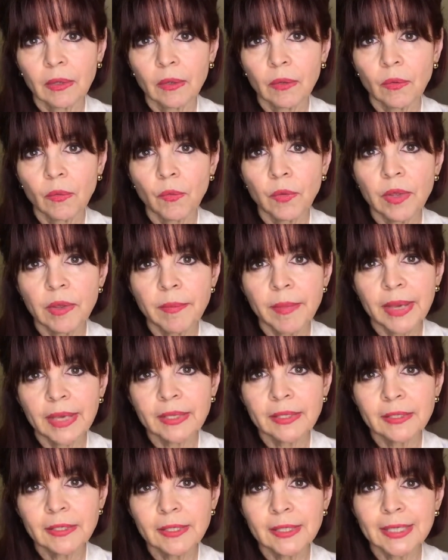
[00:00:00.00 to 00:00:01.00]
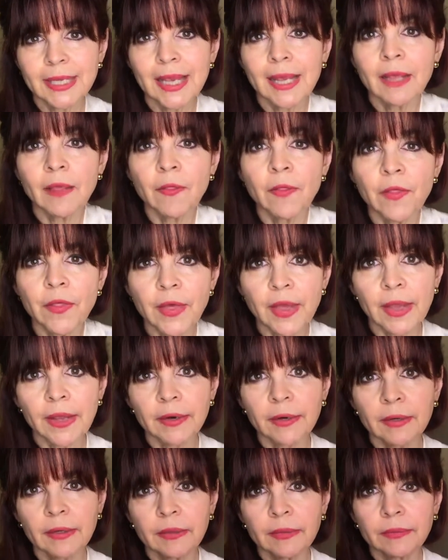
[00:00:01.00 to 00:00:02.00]
we may stay there,
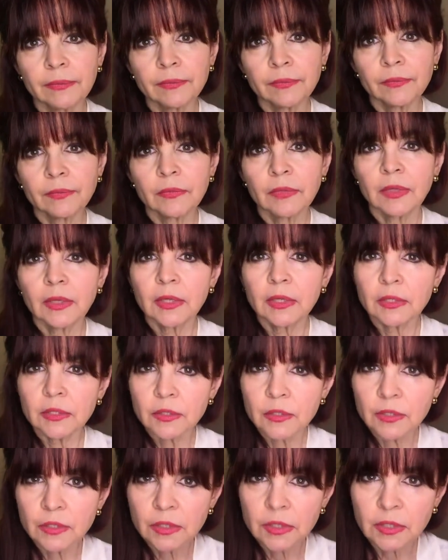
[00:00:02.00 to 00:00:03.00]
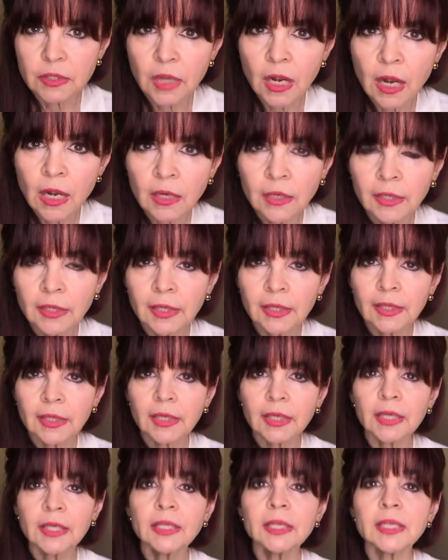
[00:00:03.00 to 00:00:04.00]
stuck
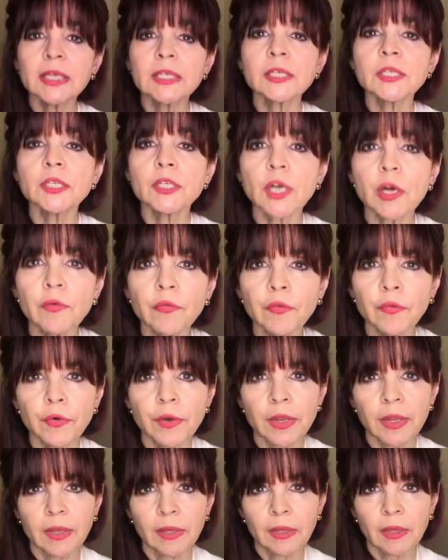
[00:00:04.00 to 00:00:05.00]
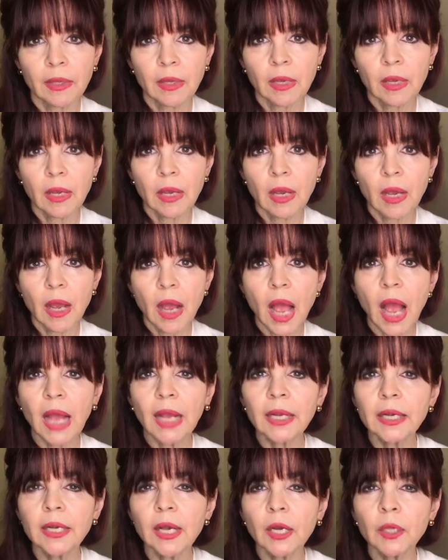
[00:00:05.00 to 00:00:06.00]
in the suffering
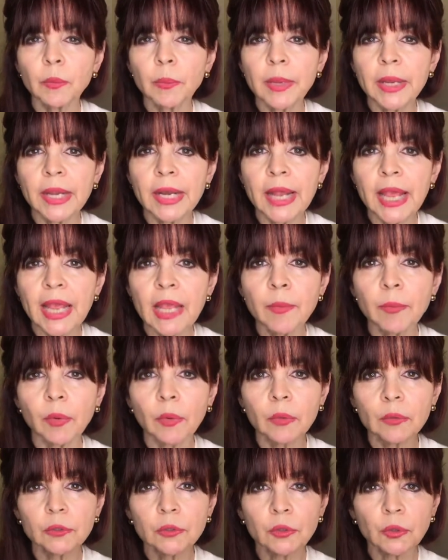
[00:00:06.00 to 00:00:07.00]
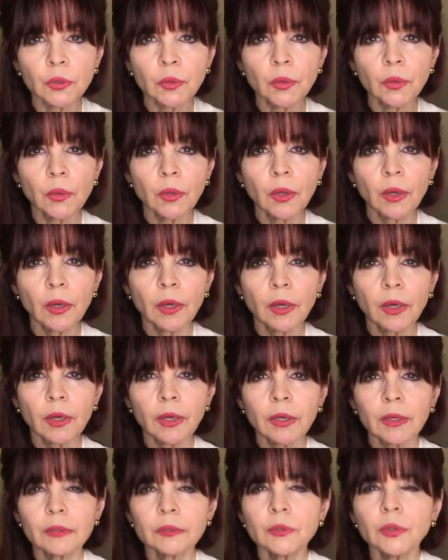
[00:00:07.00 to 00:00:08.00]
and not being able to
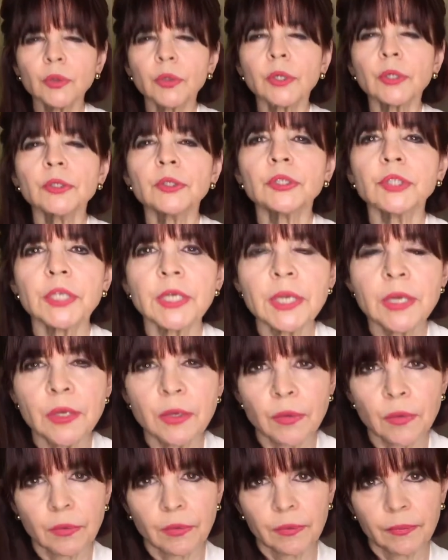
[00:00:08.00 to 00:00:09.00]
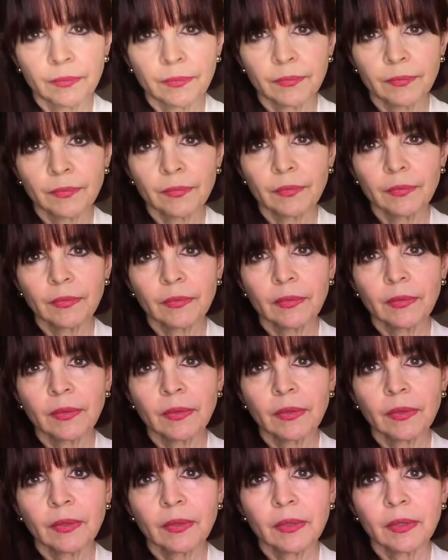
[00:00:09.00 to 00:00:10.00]
continue.
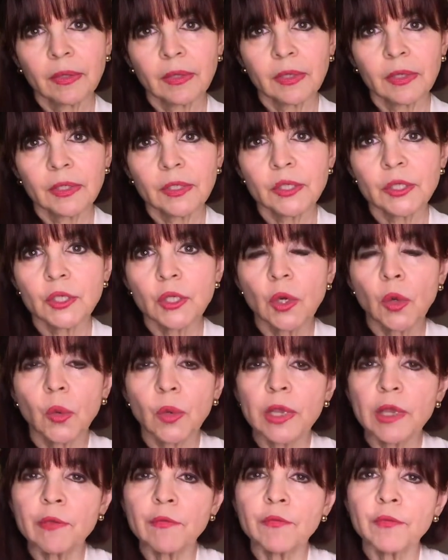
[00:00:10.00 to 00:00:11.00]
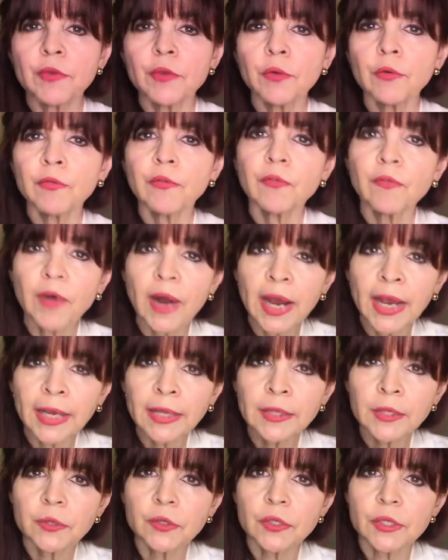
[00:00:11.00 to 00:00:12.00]
So if you find
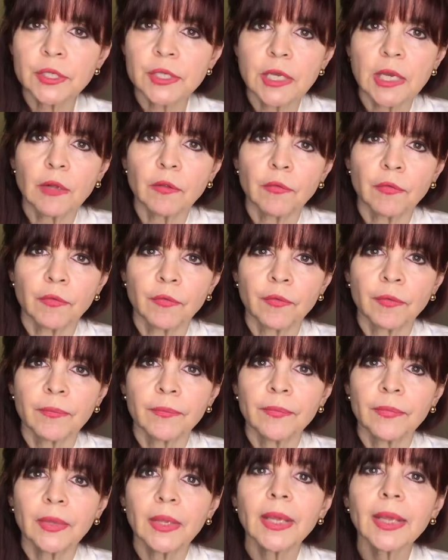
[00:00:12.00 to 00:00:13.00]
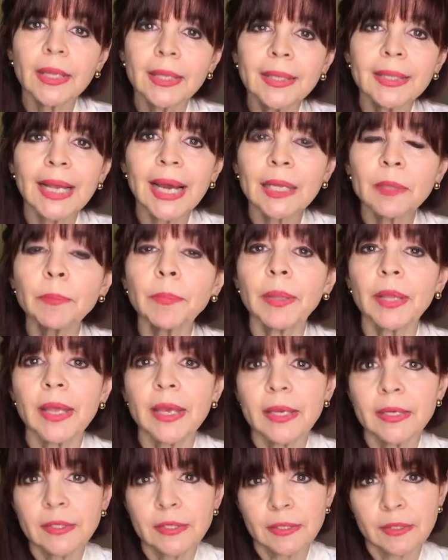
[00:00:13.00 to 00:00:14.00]
yourself in that
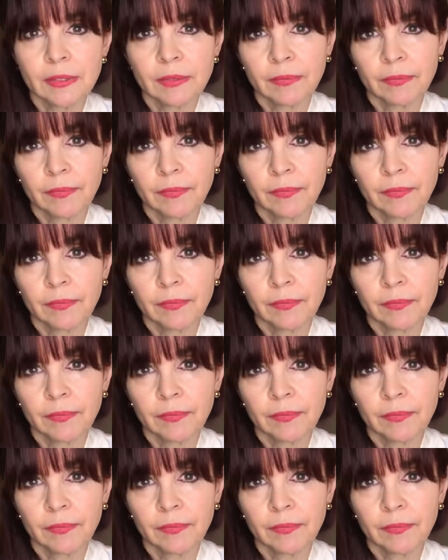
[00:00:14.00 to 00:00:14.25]
place,